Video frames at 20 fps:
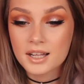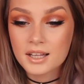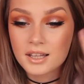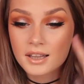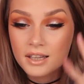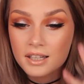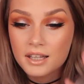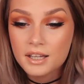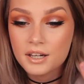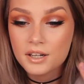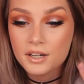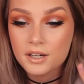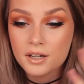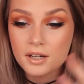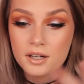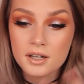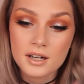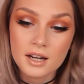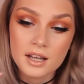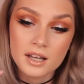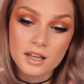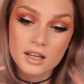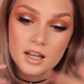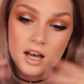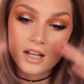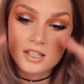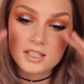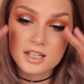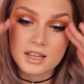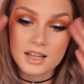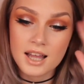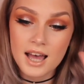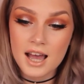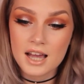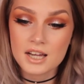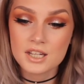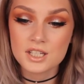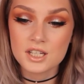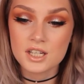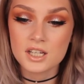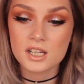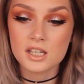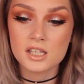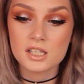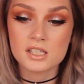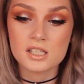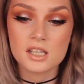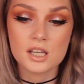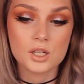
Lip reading: glitter and lots of lashes,